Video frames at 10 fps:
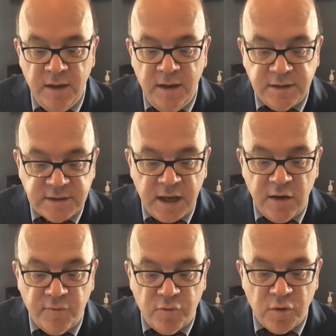
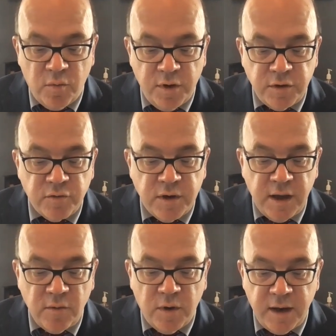Executive Order
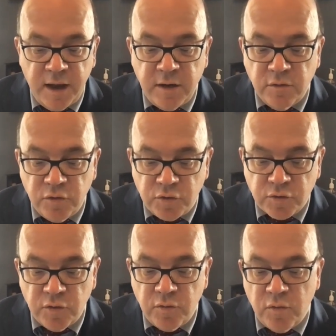13818
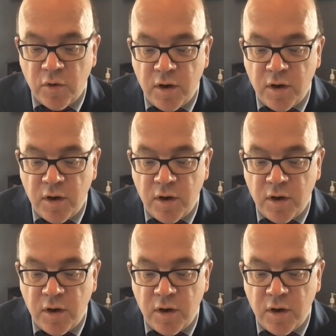drew